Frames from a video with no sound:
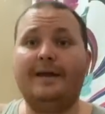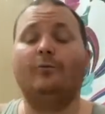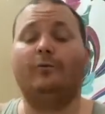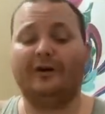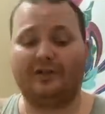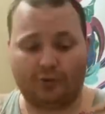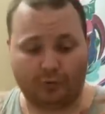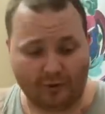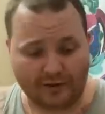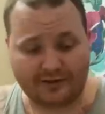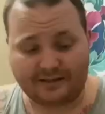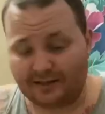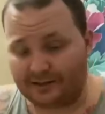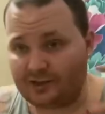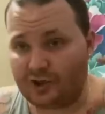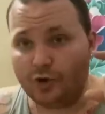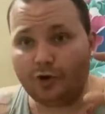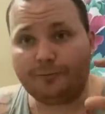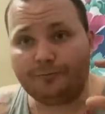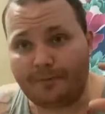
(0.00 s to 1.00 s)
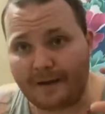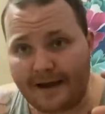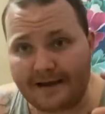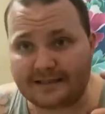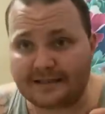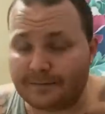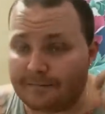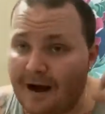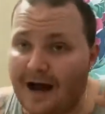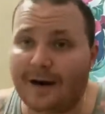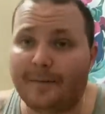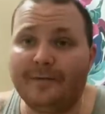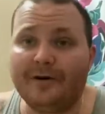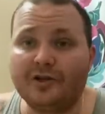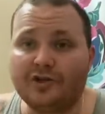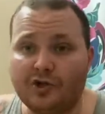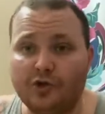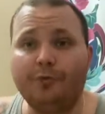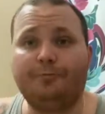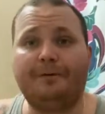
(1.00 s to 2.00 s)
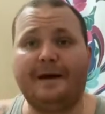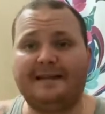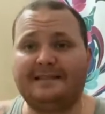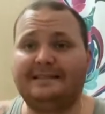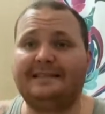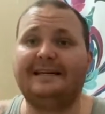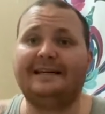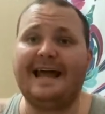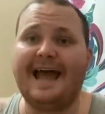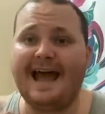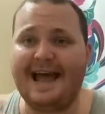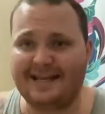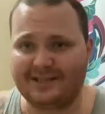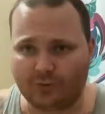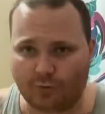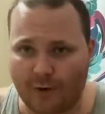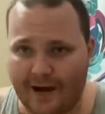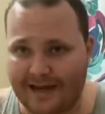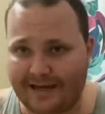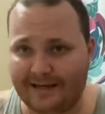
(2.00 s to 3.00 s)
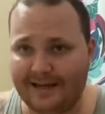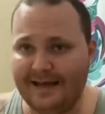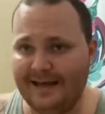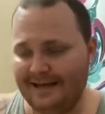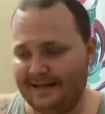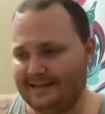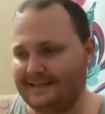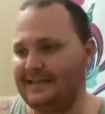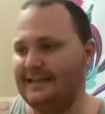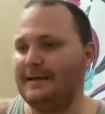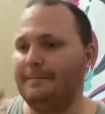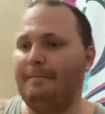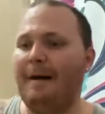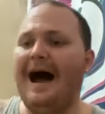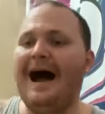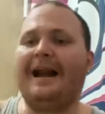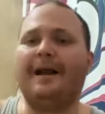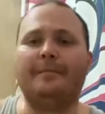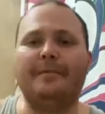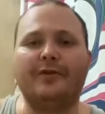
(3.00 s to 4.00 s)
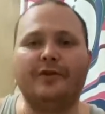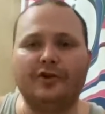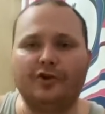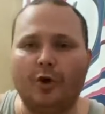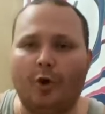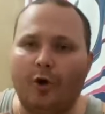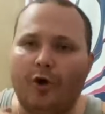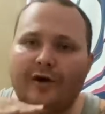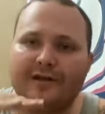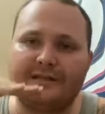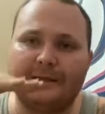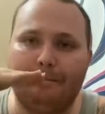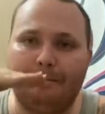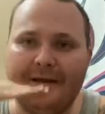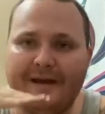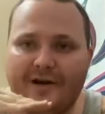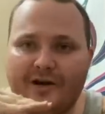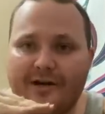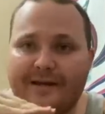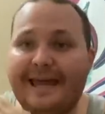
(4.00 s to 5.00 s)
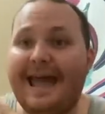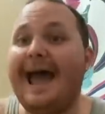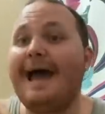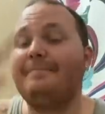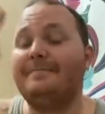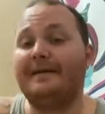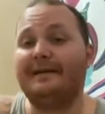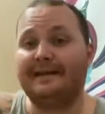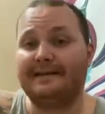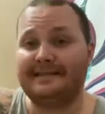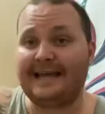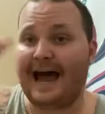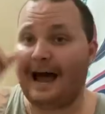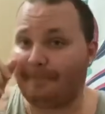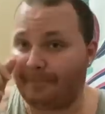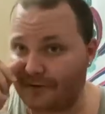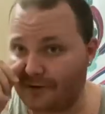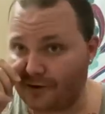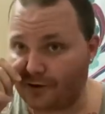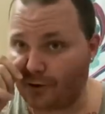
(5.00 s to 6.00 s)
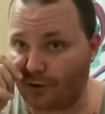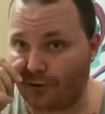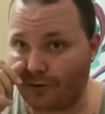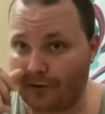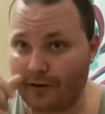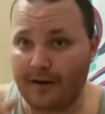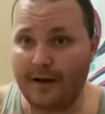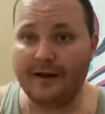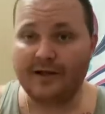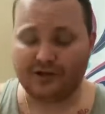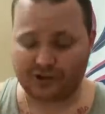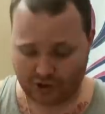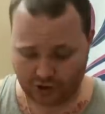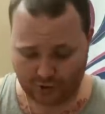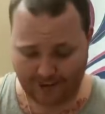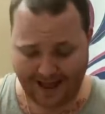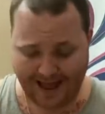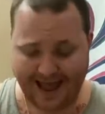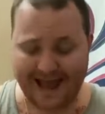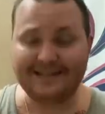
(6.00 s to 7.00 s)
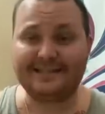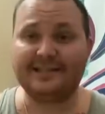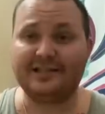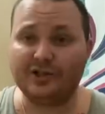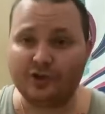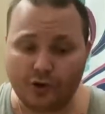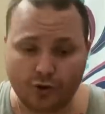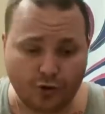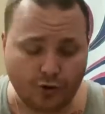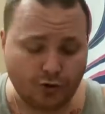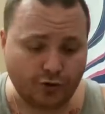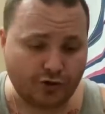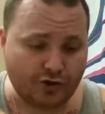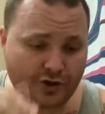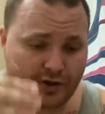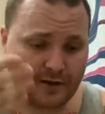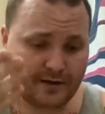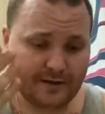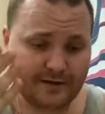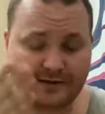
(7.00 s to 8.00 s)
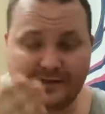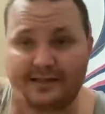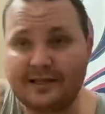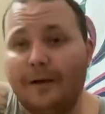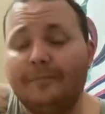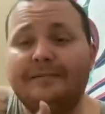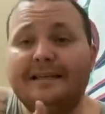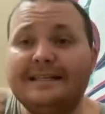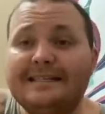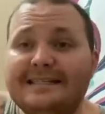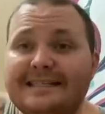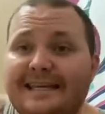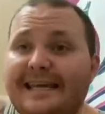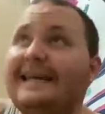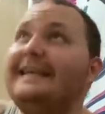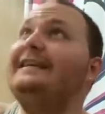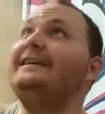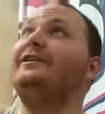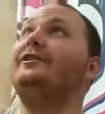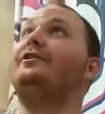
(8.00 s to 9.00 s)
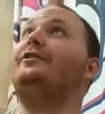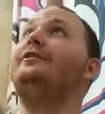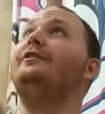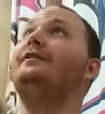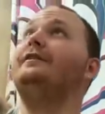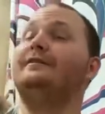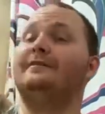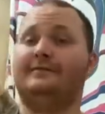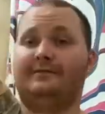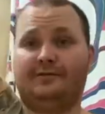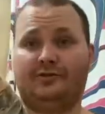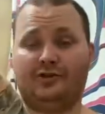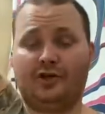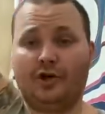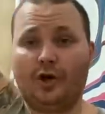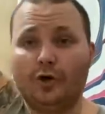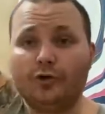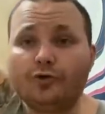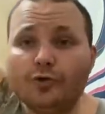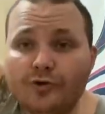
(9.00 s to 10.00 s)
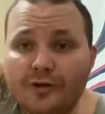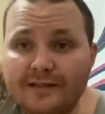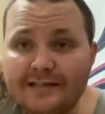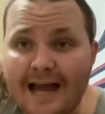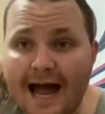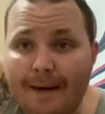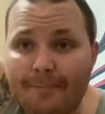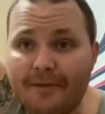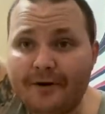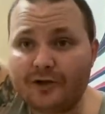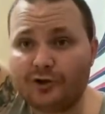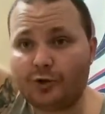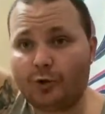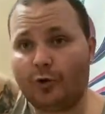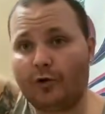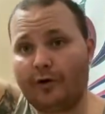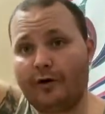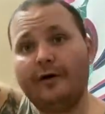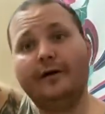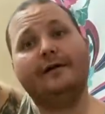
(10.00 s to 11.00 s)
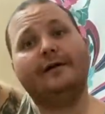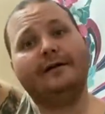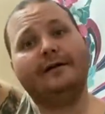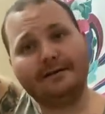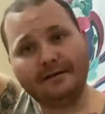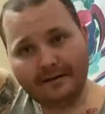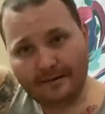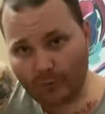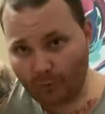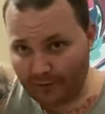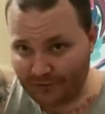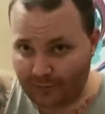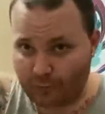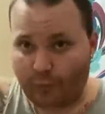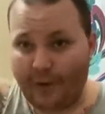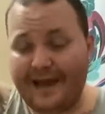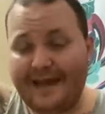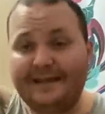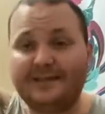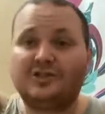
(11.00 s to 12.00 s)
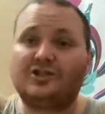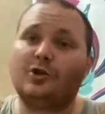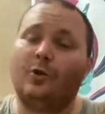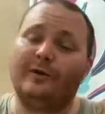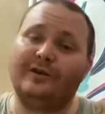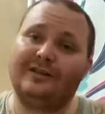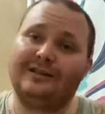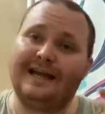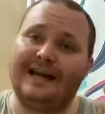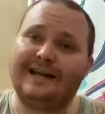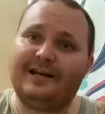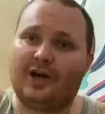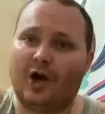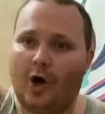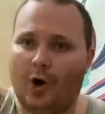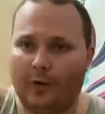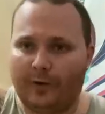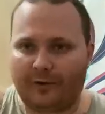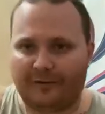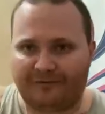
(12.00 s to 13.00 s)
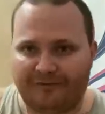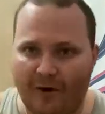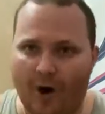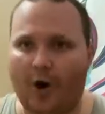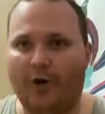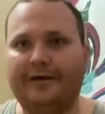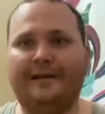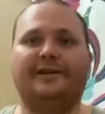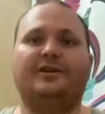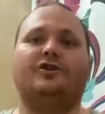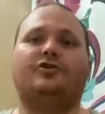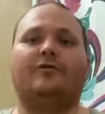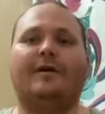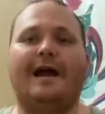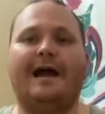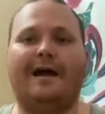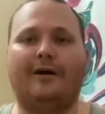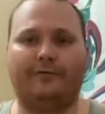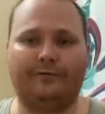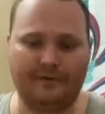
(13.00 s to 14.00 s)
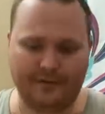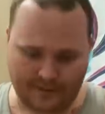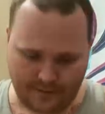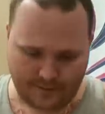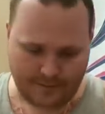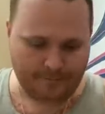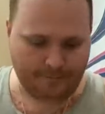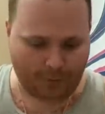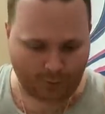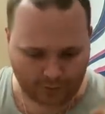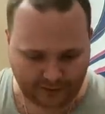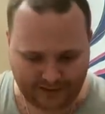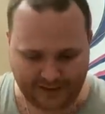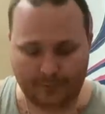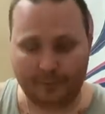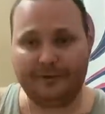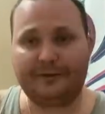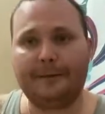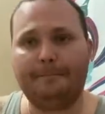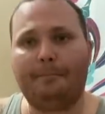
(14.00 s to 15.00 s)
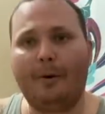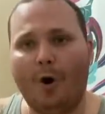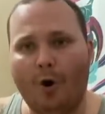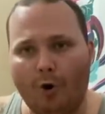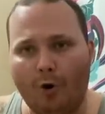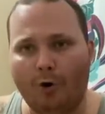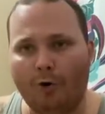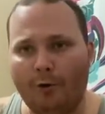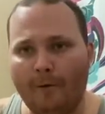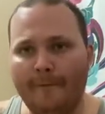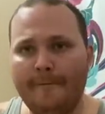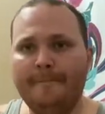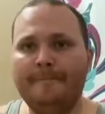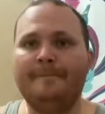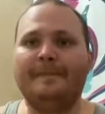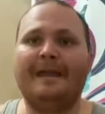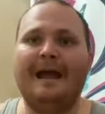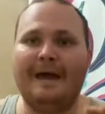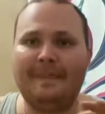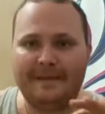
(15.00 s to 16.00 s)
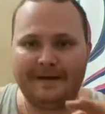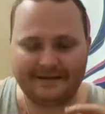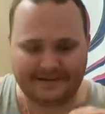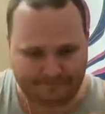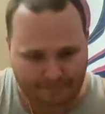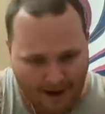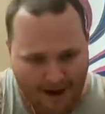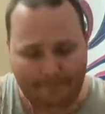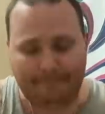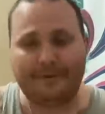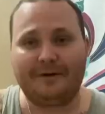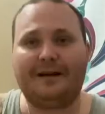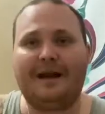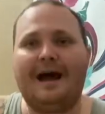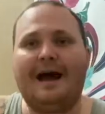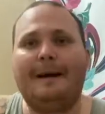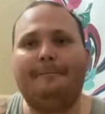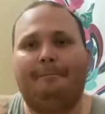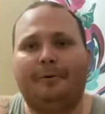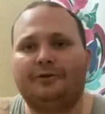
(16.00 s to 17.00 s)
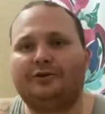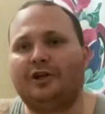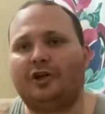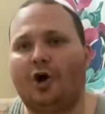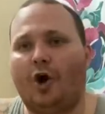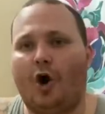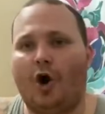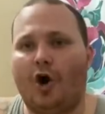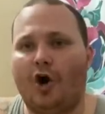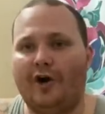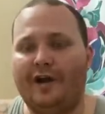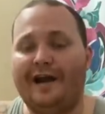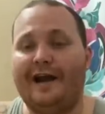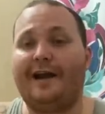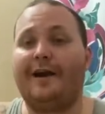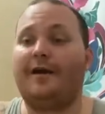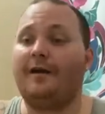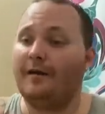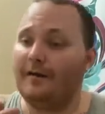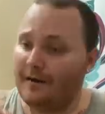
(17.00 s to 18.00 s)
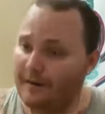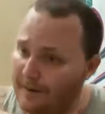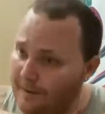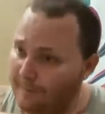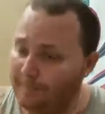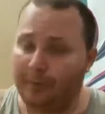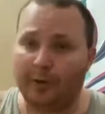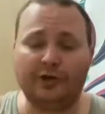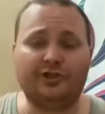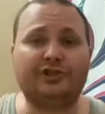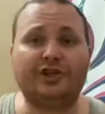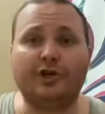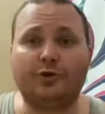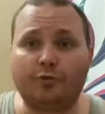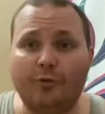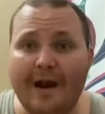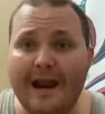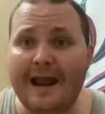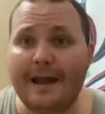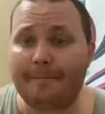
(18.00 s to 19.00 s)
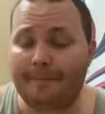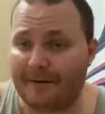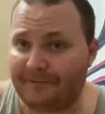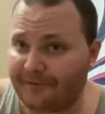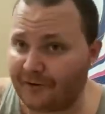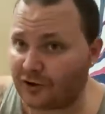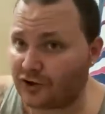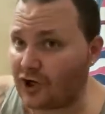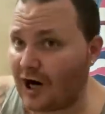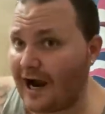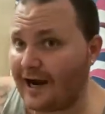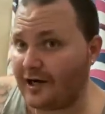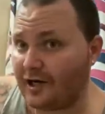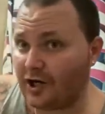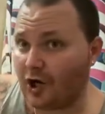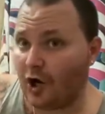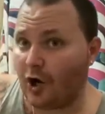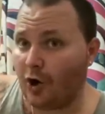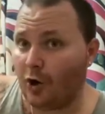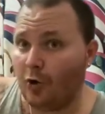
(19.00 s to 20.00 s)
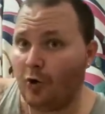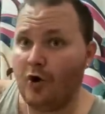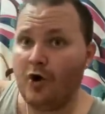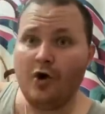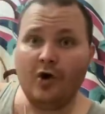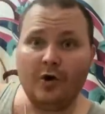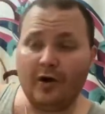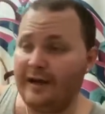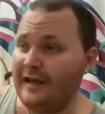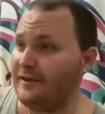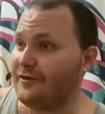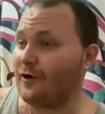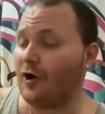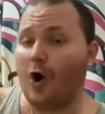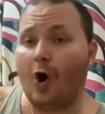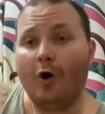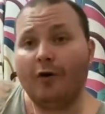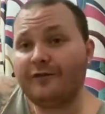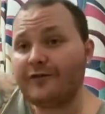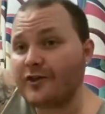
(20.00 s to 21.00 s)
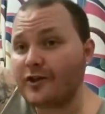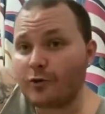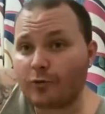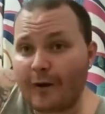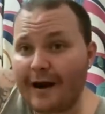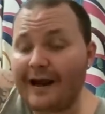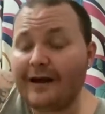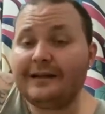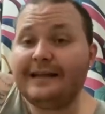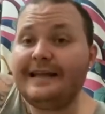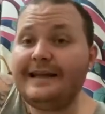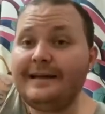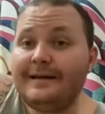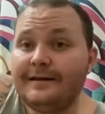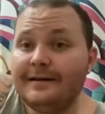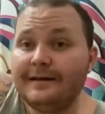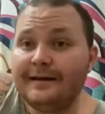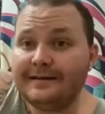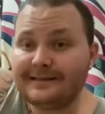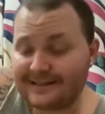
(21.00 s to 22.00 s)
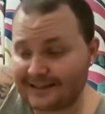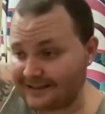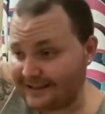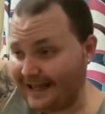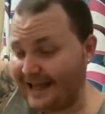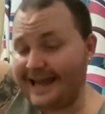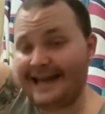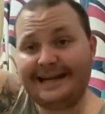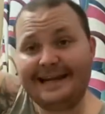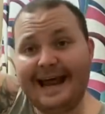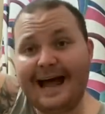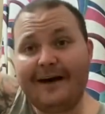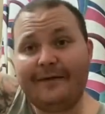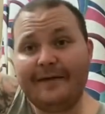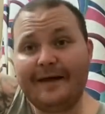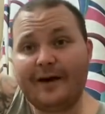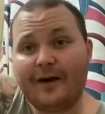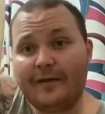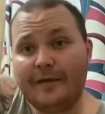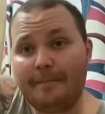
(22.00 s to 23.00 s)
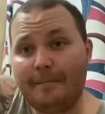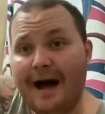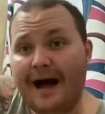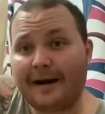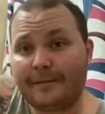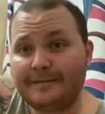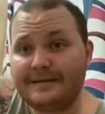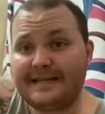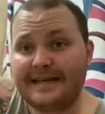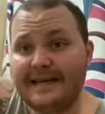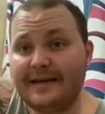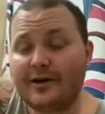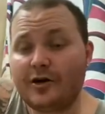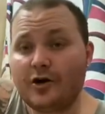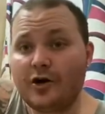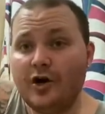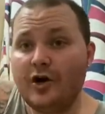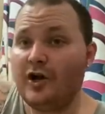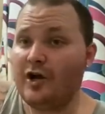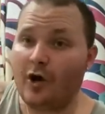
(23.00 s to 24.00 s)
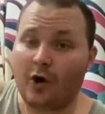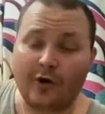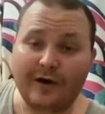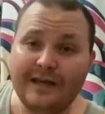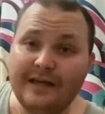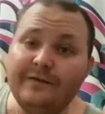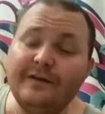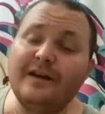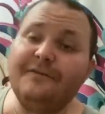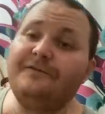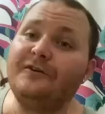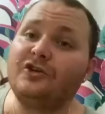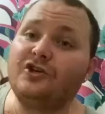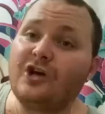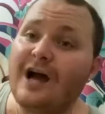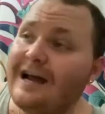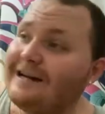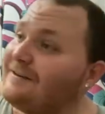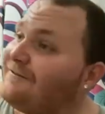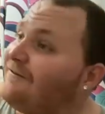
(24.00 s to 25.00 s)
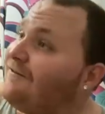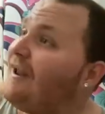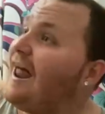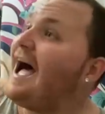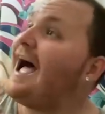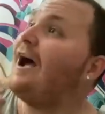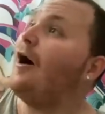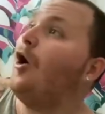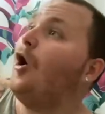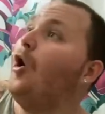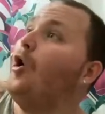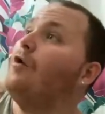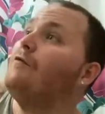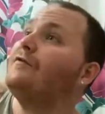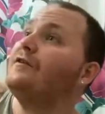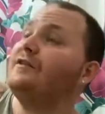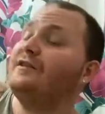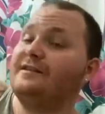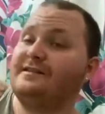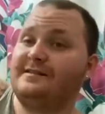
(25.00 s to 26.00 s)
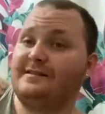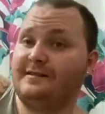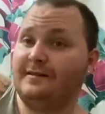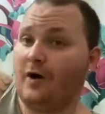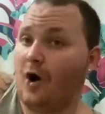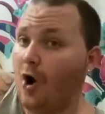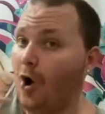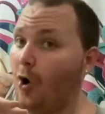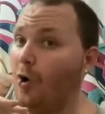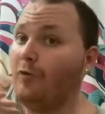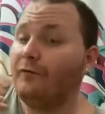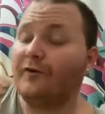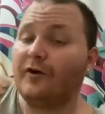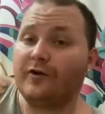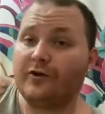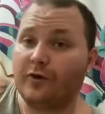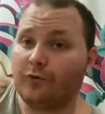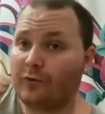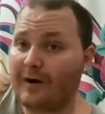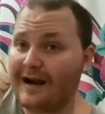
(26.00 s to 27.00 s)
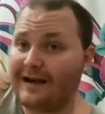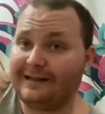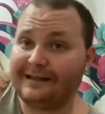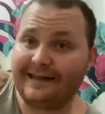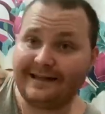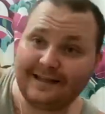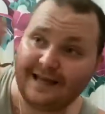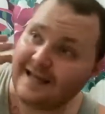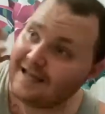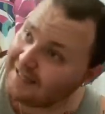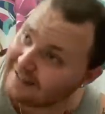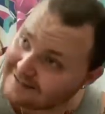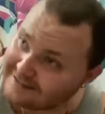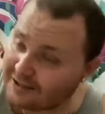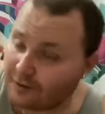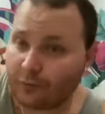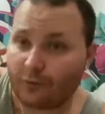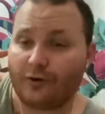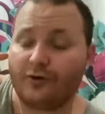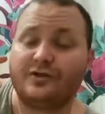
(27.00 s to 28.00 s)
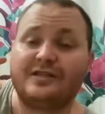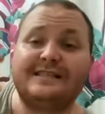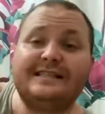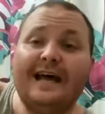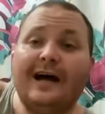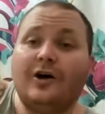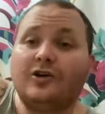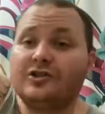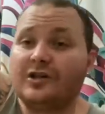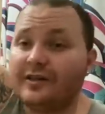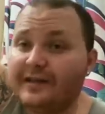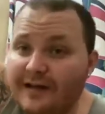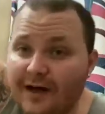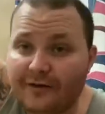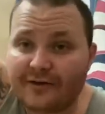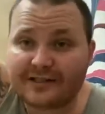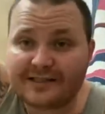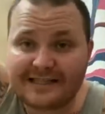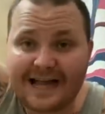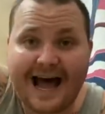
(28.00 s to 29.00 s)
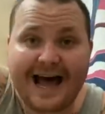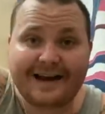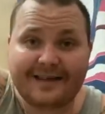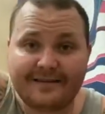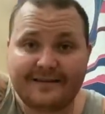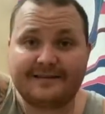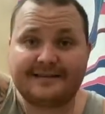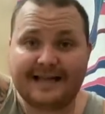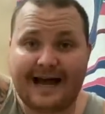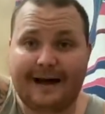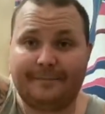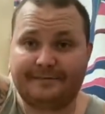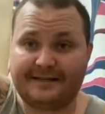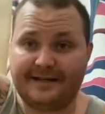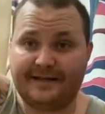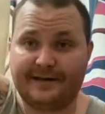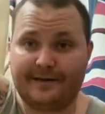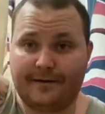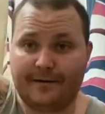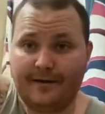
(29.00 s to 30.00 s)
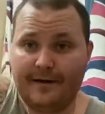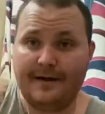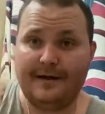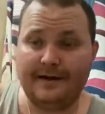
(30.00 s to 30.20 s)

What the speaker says: Which was the toothpaste, the bottom of the toothpaste thing that has weight. See, the bottom of the door is a bigger gap than the top of the door. So you had to use something skinnier to go through the top of the door with weight, so when you let it go, it'll fall and hit the ground. Pull it in with the pole, and then pop your line, put the car in there. Put your ramp if you're trying to go either over the railing to land down there on the bottom tier, or even if you're trying to fly over the railing to the cells on the other side of the top tier.